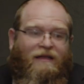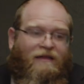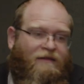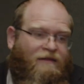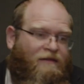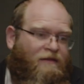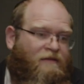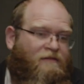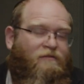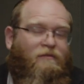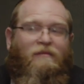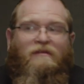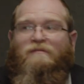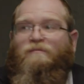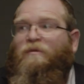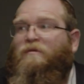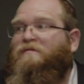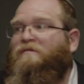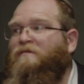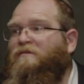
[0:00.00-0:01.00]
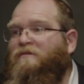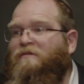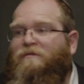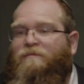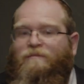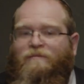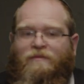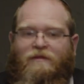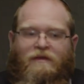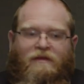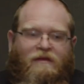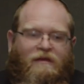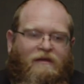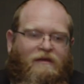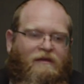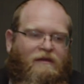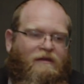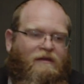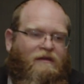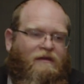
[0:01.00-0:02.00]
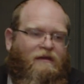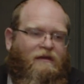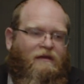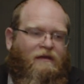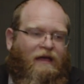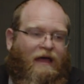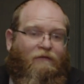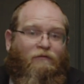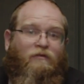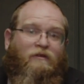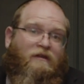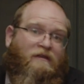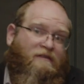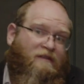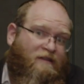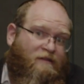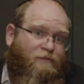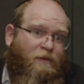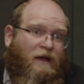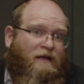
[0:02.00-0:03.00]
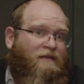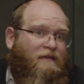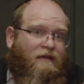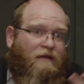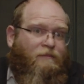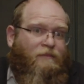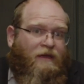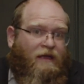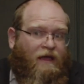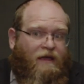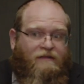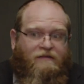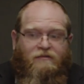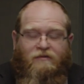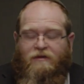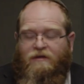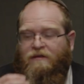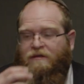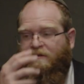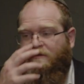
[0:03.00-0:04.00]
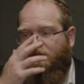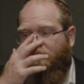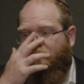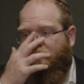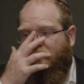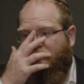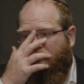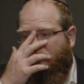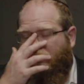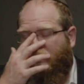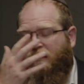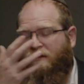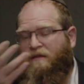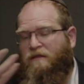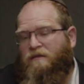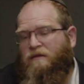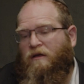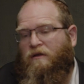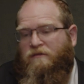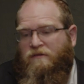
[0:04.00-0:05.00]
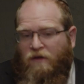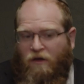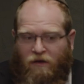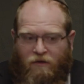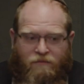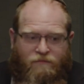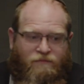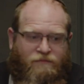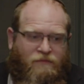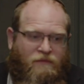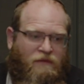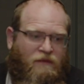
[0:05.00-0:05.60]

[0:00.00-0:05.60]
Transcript: So what am I supposed to do? Everyone is expecting a big esrog. So Yankel goes home.